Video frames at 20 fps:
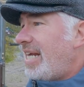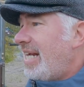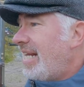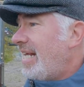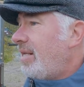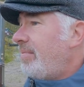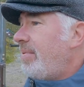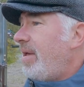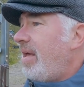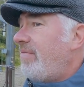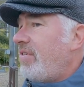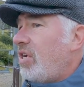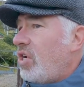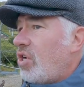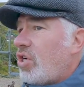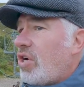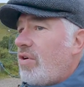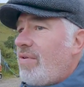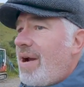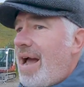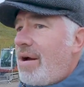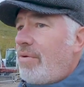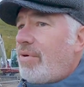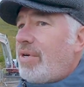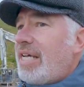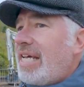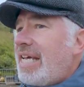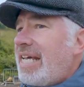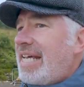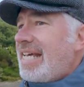had a little bit of a look
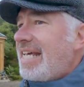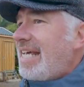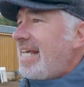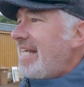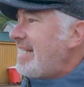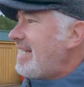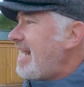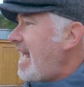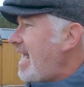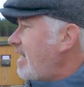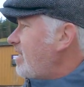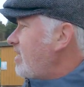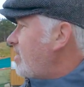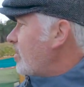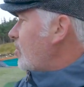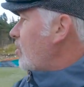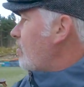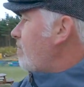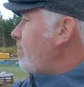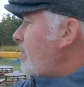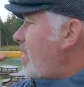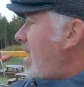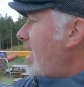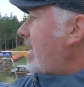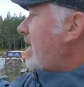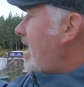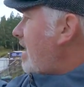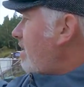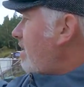around. It is getting done up right